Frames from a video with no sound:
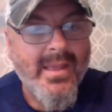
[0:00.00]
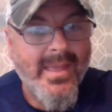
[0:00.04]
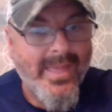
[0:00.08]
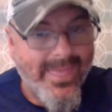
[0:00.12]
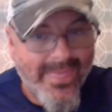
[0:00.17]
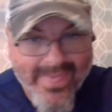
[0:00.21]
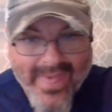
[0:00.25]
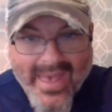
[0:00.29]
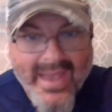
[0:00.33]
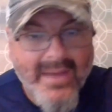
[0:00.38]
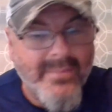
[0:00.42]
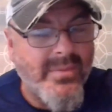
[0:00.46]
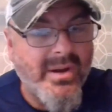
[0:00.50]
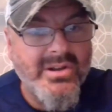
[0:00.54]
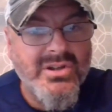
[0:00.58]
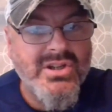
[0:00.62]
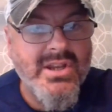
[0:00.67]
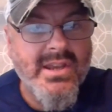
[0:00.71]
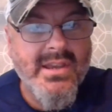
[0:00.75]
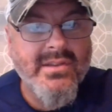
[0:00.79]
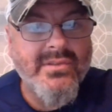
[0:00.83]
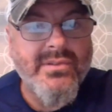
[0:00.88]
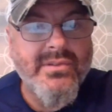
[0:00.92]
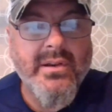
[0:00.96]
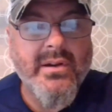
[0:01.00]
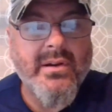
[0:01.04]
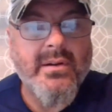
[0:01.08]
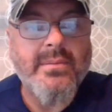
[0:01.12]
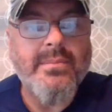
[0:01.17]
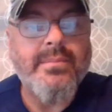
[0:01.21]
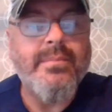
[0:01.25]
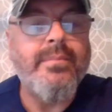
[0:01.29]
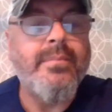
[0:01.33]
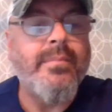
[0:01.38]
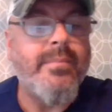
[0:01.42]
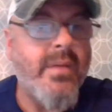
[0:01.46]
That much easier.
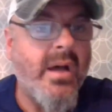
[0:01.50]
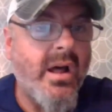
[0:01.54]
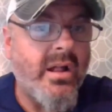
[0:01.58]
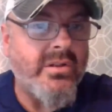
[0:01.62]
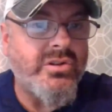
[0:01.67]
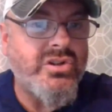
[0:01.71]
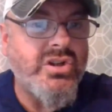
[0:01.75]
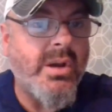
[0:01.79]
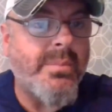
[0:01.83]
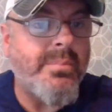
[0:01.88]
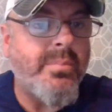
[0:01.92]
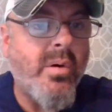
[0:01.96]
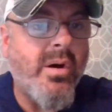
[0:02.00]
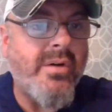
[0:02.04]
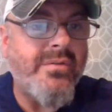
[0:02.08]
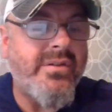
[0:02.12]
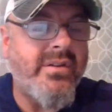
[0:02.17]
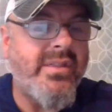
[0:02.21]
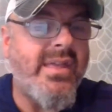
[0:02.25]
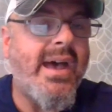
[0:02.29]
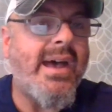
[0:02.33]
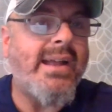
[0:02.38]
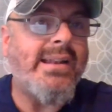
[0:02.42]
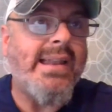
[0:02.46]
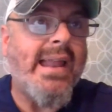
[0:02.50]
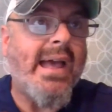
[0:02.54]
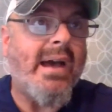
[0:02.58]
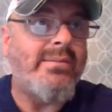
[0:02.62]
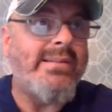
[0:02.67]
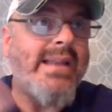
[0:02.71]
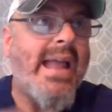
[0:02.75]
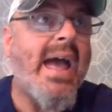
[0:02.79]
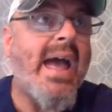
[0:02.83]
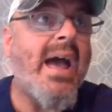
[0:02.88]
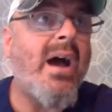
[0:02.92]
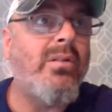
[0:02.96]
I'll jump off of that now.
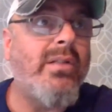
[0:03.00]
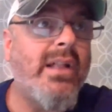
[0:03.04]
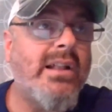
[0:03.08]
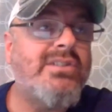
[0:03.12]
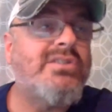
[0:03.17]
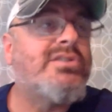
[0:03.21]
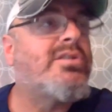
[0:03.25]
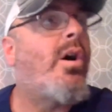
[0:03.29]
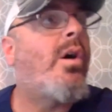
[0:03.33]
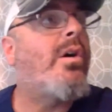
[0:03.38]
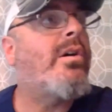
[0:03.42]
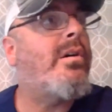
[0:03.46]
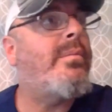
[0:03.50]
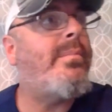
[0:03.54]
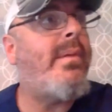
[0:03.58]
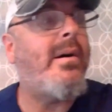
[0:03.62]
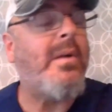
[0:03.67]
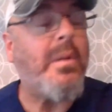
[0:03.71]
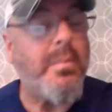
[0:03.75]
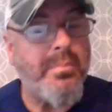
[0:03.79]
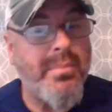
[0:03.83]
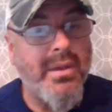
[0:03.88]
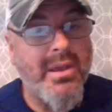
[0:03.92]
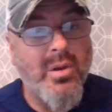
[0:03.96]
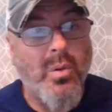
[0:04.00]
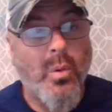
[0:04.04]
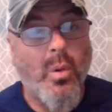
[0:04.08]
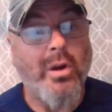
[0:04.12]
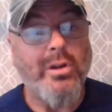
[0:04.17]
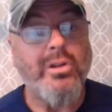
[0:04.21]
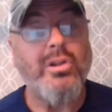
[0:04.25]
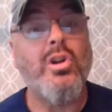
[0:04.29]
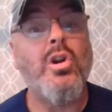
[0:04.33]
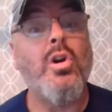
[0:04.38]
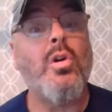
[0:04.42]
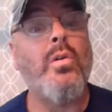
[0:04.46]
Now let's talk about a big one,
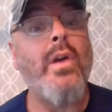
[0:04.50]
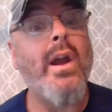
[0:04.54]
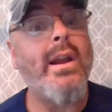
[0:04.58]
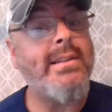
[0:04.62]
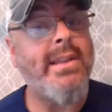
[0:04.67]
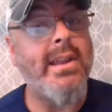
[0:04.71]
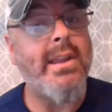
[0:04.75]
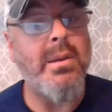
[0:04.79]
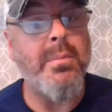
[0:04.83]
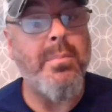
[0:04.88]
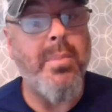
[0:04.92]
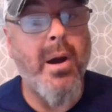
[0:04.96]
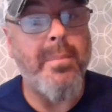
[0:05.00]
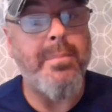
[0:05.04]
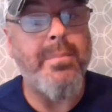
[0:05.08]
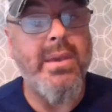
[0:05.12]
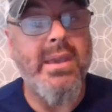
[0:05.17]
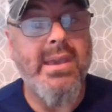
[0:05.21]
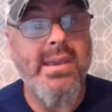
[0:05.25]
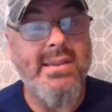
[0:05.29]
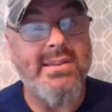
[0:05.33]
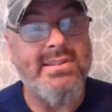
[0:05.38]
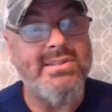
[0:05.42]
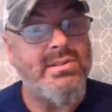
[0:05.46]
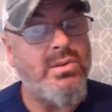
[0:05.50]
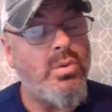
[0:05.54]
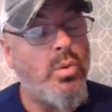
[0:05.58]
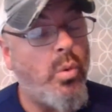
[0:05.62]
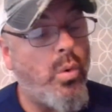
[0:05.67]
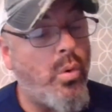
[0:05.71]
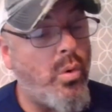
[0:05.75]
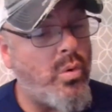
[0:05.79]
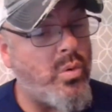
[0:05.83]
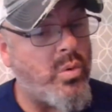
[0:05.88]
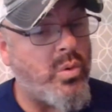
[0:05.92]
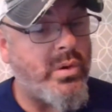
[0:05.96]
correcting puppies.
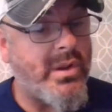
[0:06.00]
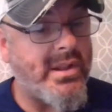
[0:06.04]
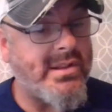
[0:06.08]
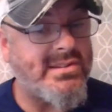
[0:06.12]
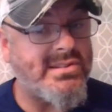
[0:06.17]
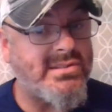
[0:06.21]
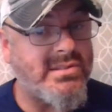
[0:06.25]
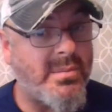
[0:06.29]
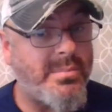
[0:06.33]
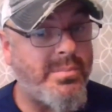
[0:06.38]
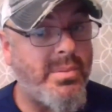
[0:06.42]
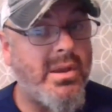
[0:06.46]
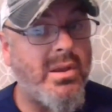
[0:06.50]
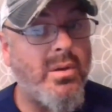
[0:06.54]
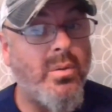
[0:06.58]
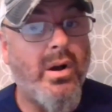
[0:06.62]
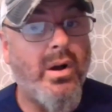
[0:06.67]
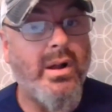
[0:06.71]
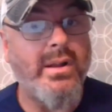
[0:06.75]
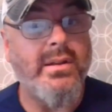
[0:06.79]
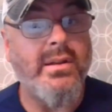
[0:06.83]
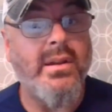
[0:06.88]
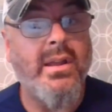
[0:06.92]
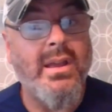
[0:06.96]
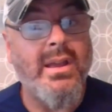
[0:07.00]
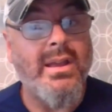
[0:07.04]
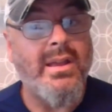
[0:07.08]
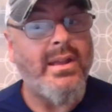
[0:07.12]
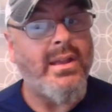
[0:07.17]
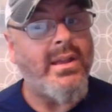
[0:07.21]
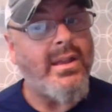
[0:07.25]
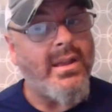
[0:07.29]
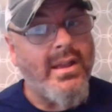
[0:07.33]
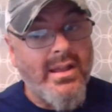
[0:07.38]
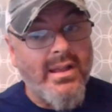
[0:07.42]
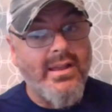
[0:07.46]
Ooh, this is a big one.
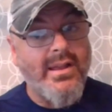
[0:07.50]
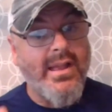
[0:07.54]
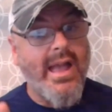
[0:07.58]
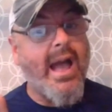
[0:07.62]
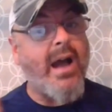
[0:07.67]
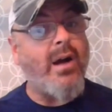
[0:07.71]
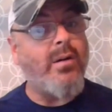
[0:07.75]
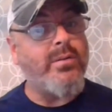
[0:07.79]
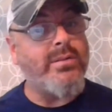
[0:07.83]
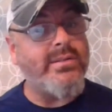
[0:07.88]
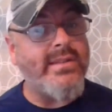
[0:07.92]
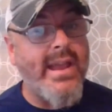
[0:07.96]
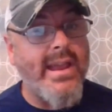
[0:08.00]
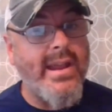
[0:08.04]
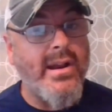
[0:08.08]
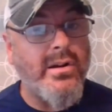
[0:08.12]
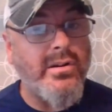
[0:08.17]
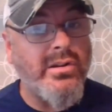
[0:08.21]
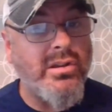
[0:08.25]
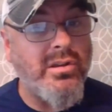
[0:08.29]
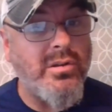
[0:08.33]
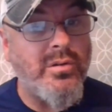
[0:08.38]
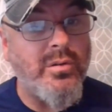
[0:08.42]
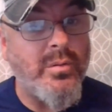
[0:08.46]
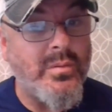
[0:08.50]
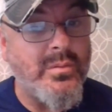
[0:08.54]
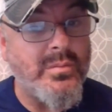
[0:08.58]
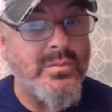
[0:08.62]
How dare you